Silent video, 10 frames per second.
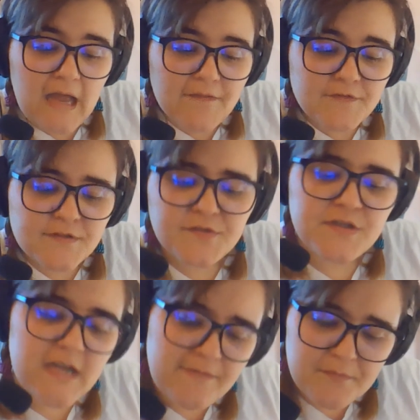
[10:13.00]
After
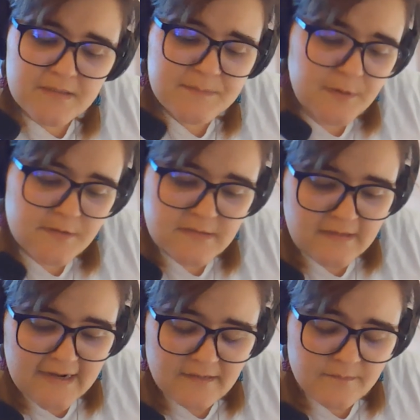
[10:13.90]
searching everyone's
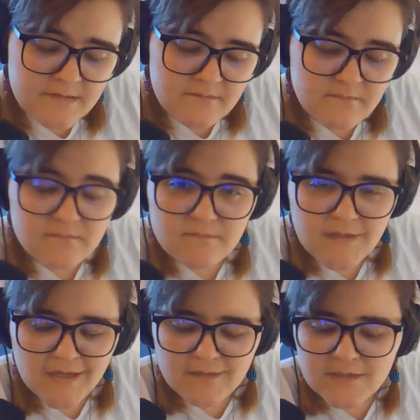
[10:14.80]
personal items,
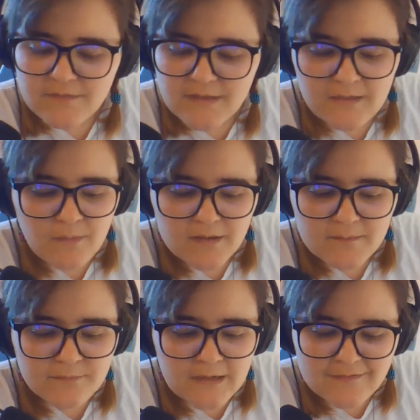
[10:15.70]
hey, if they
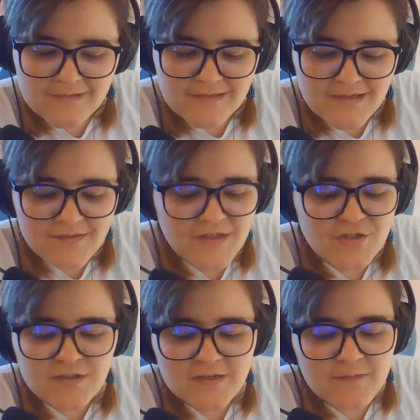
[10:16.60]
wanted privacy, they
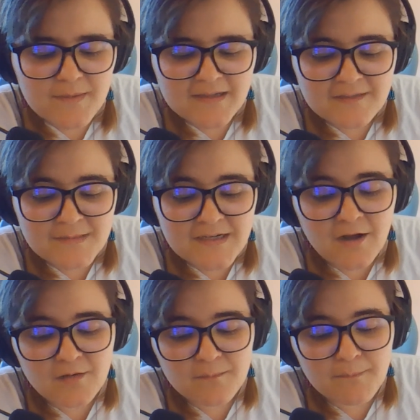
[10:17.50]
shouldn't have abandoned me
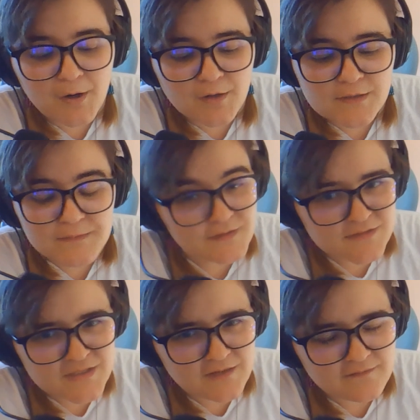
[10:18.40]
on Mars with their
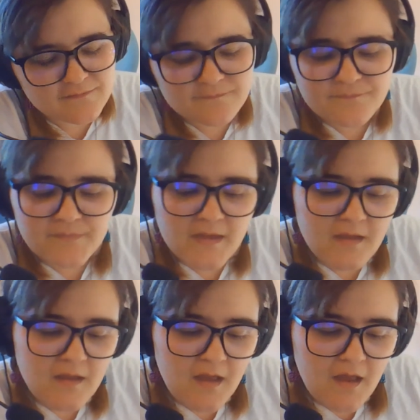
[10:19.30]
stuff.
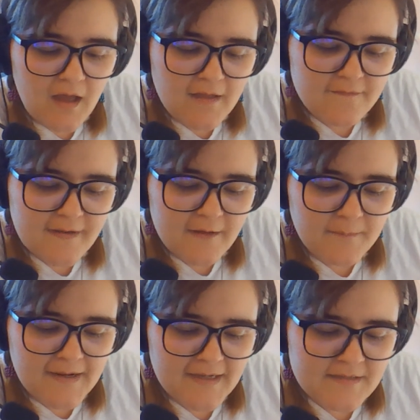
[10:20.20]
I found
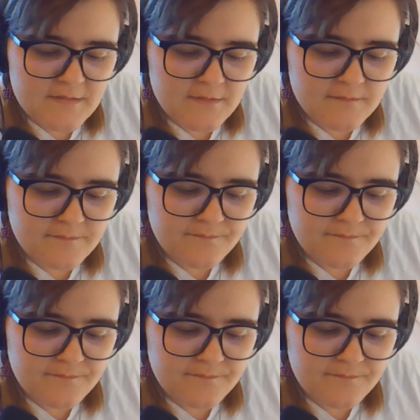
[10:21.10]
my answer.